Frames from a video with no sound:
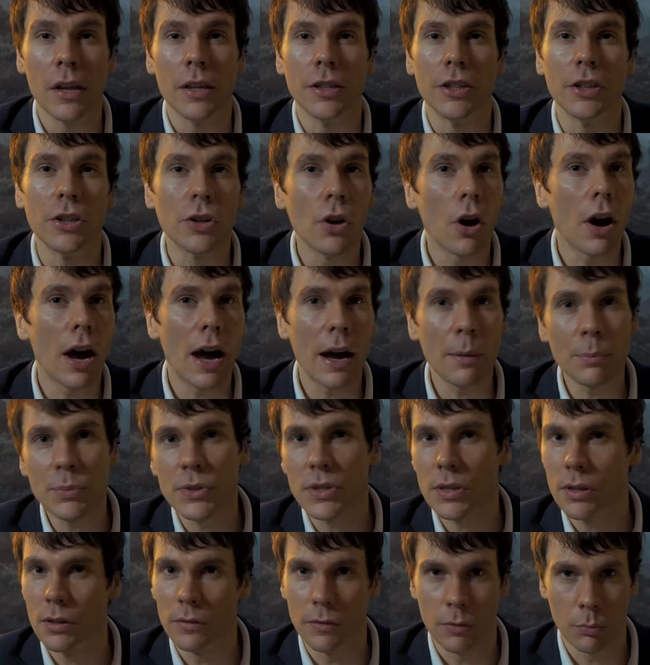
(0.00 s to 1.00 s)
you're not
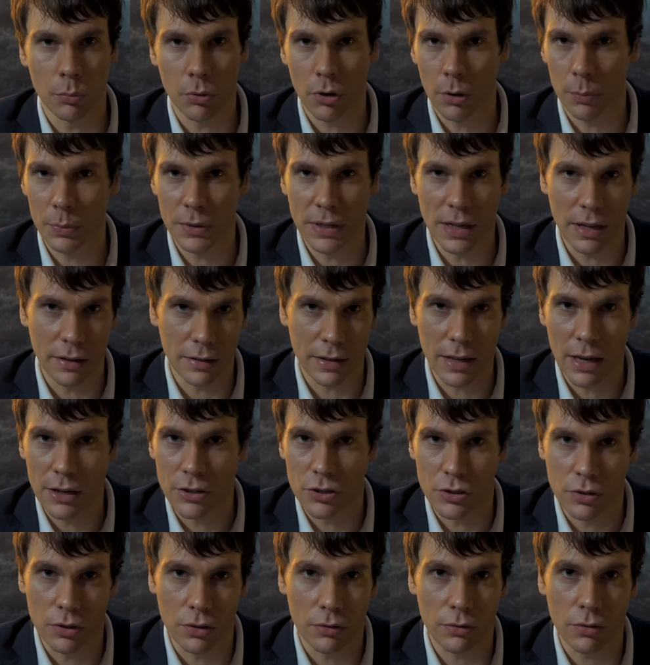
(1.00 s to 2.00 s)
absent of a property
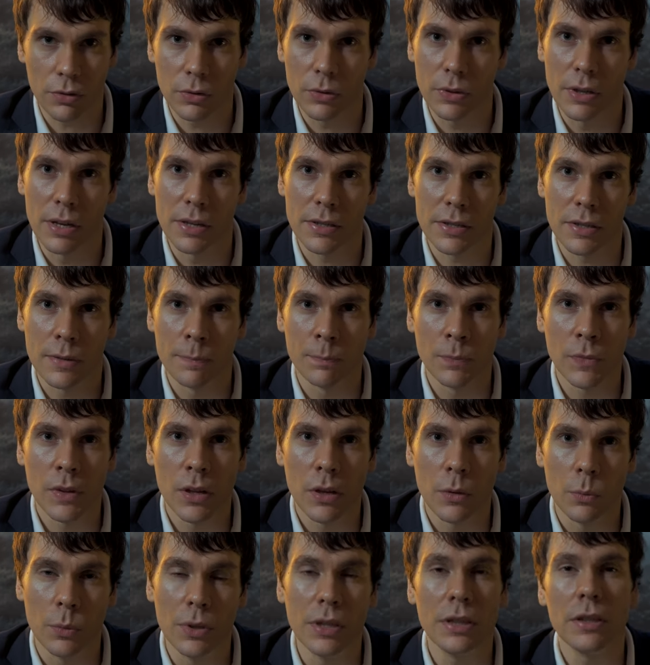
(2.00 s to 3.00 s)
allocation through this.
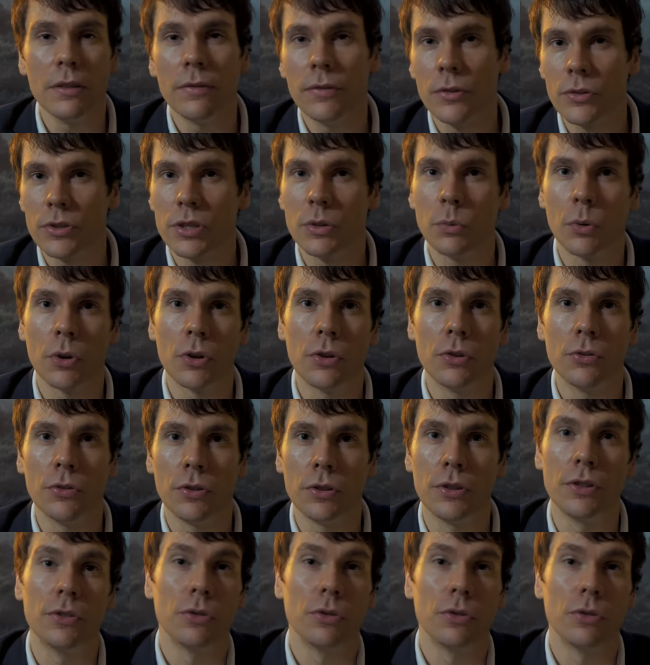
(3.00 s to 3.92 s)
Within the FTSE 100,